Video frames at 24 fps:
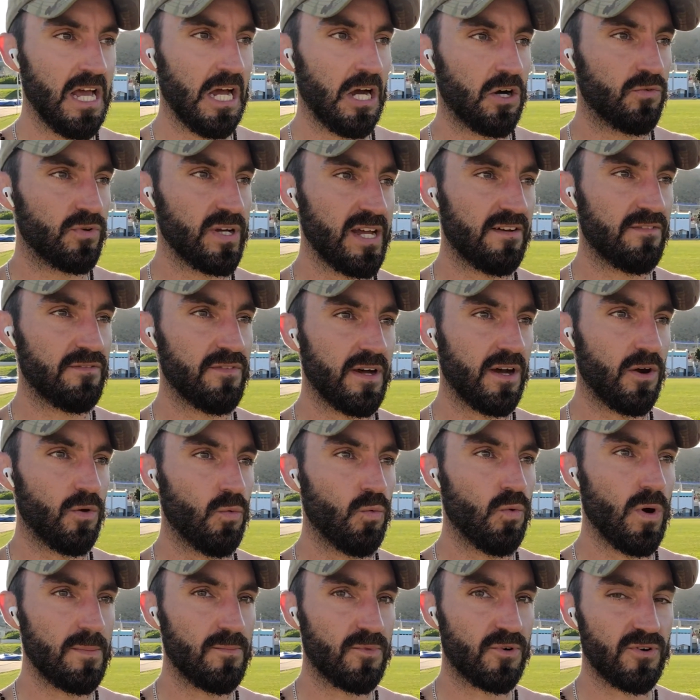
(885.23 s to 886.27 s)
We have
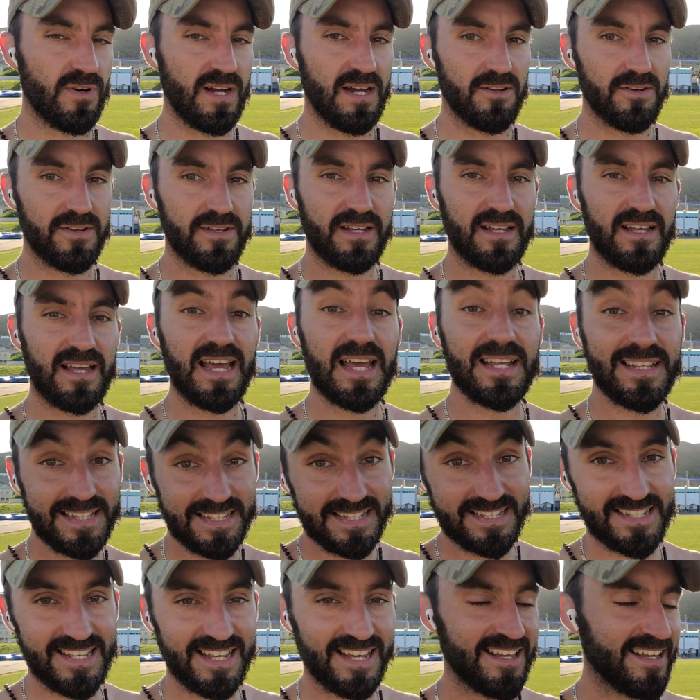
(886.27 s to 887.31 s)
one more round, at
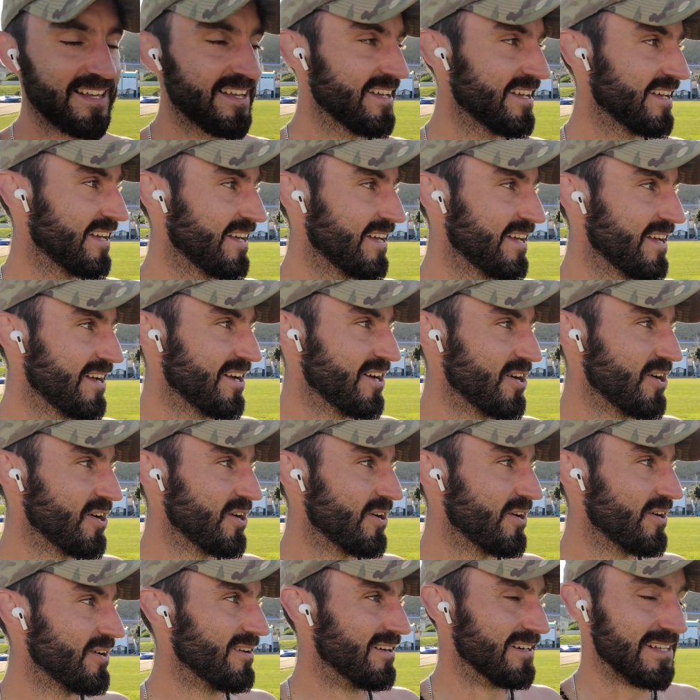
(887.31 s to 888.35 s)
least.
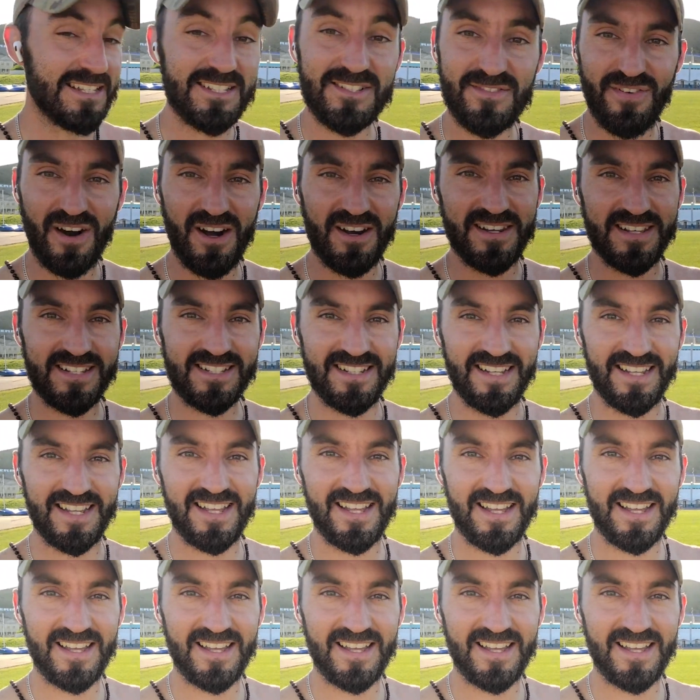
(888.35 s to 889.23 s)
This is fun, isn't it?